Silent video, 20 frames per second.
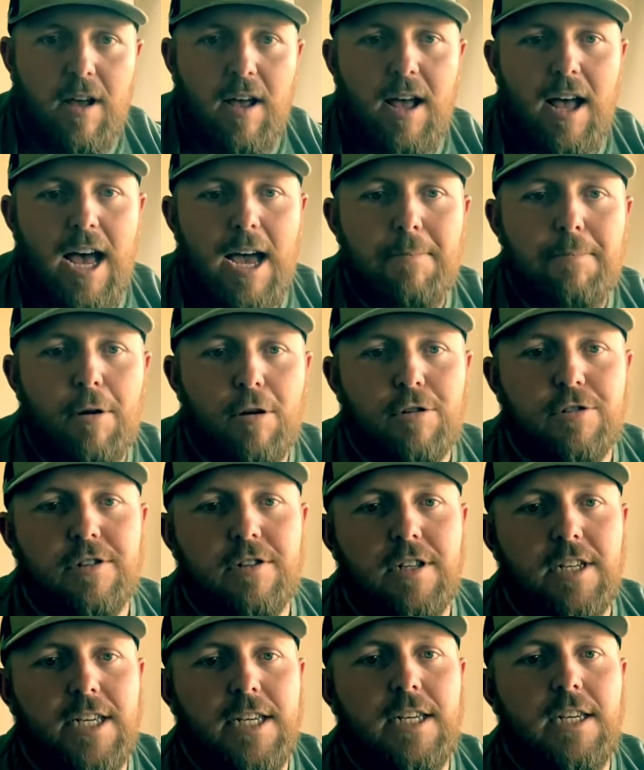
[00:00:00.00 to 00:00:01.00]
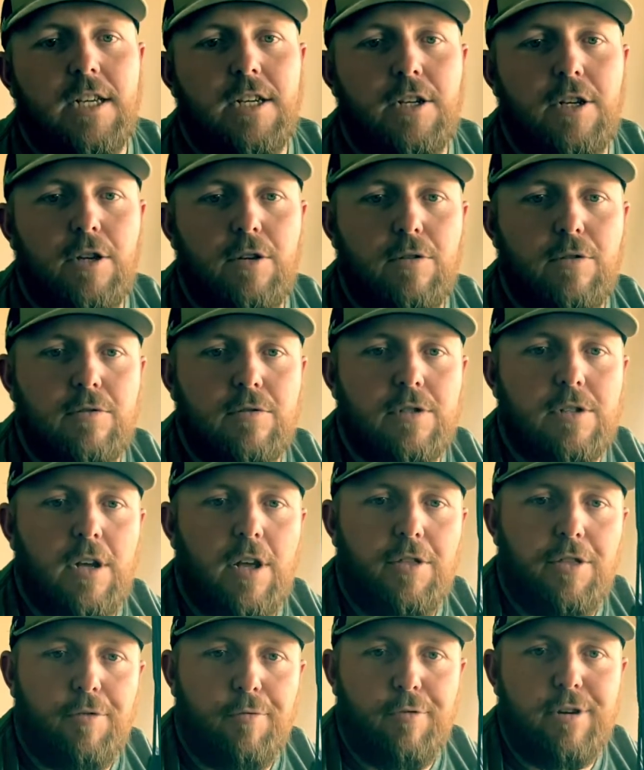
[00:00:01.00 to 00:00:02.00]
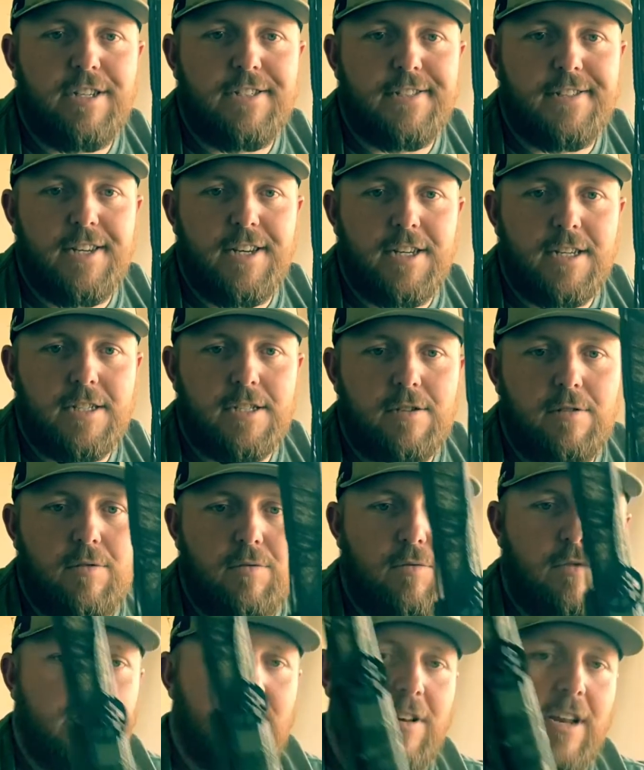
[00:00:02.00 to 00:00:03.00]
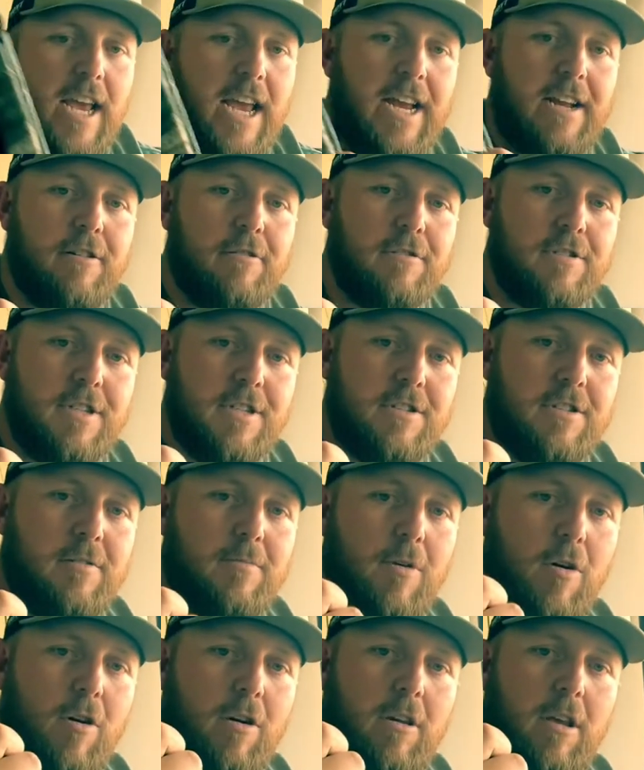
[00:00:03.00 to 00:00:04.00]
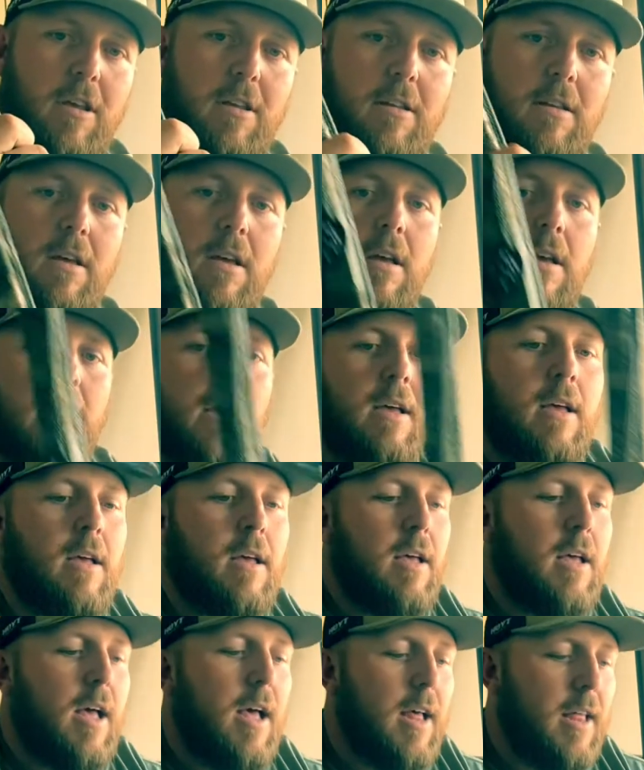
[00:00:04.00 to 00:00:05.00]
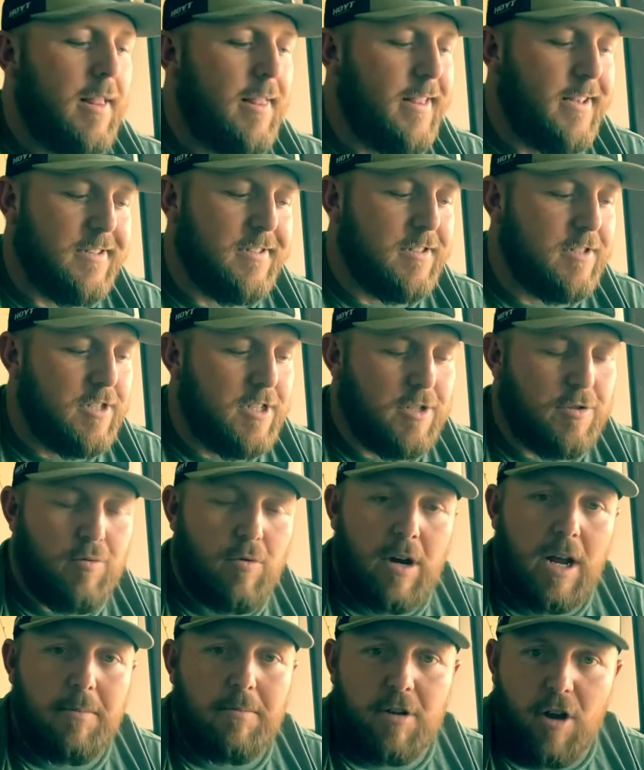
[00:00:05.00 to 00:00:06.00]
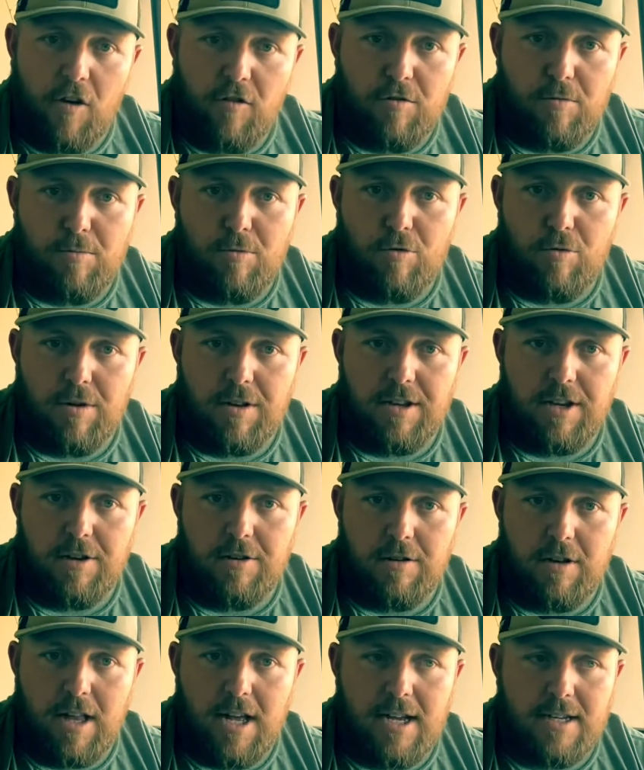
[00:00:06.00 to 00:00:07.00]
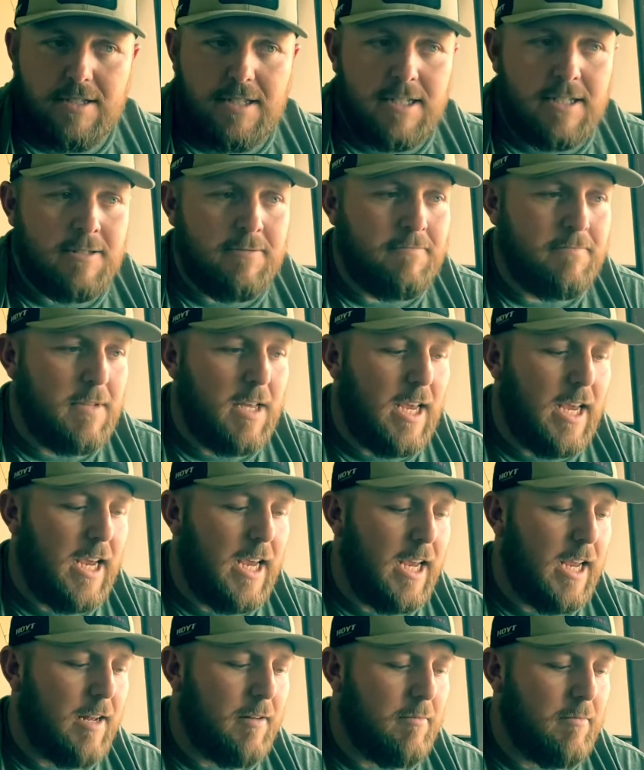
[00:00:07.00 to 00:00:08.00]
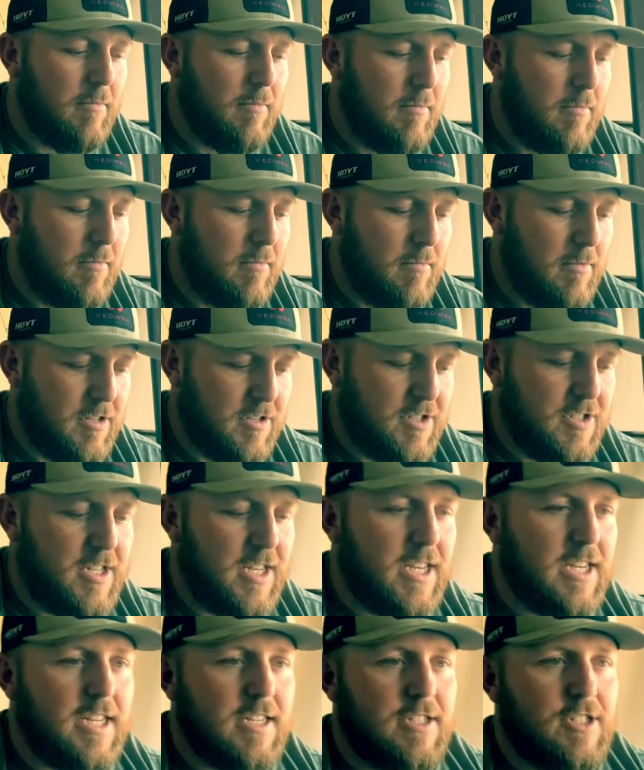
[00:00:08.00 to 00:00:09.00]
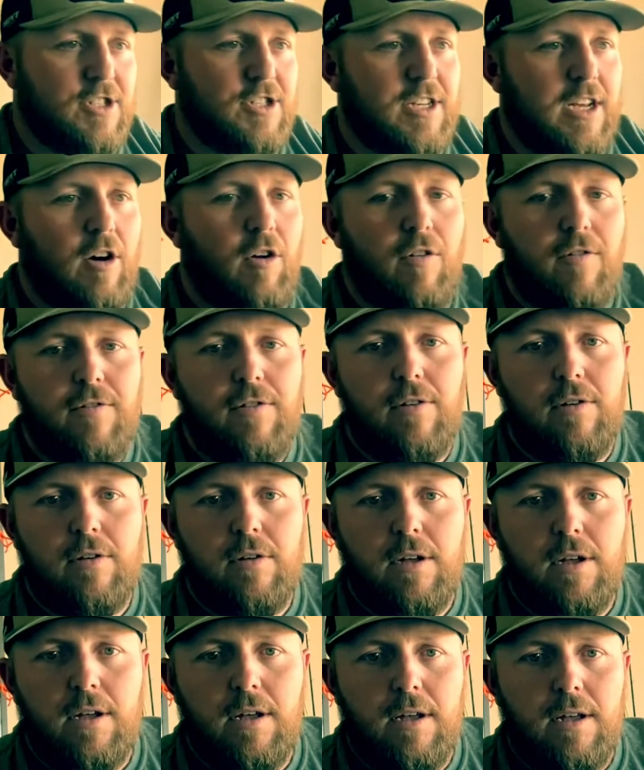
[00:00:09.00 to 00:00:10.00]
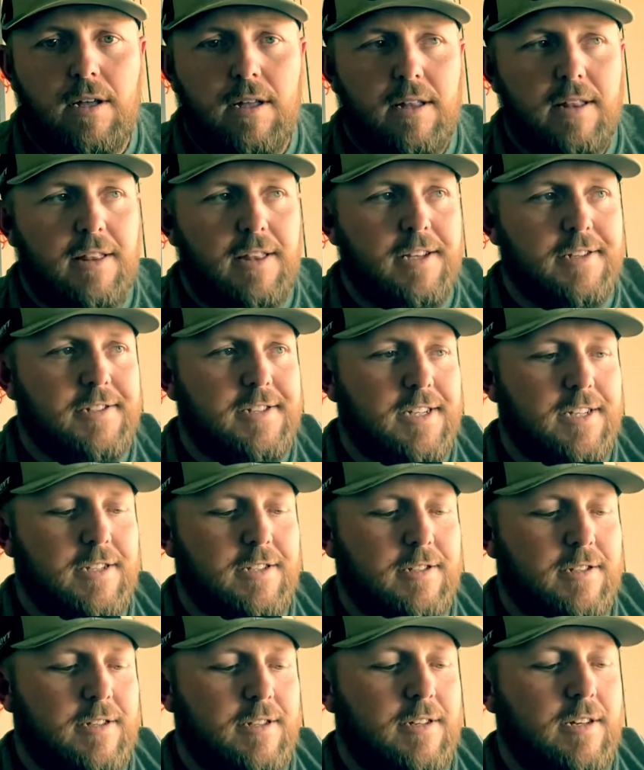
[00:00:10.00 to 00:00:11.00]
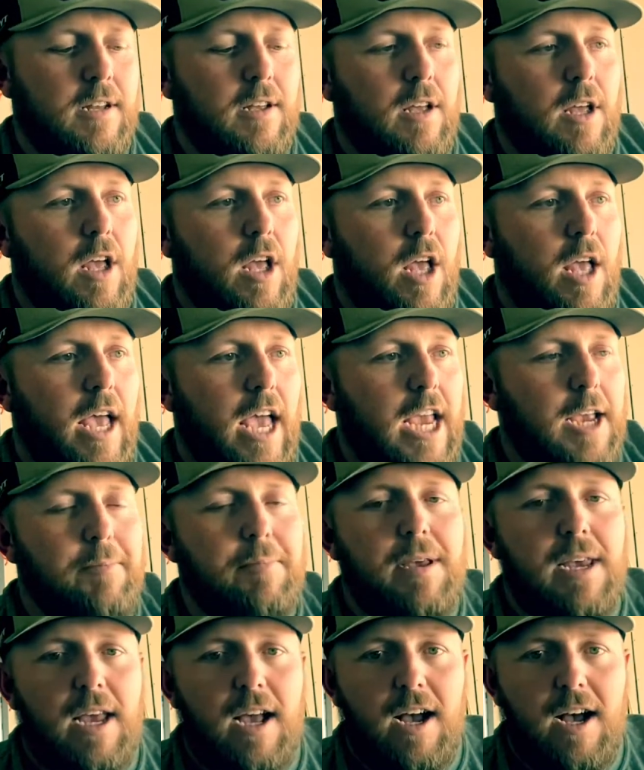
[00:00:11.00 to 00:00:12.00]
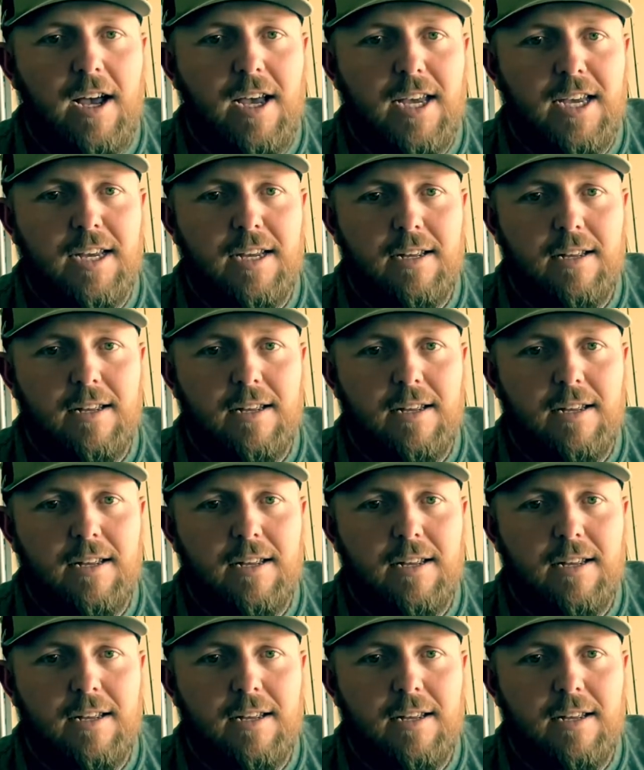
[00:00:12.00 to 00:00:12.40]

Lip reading: I personally use 3 sticks with an aider system on it. This is just what I'm comfortable with utilizing. And the stick itself, this is an API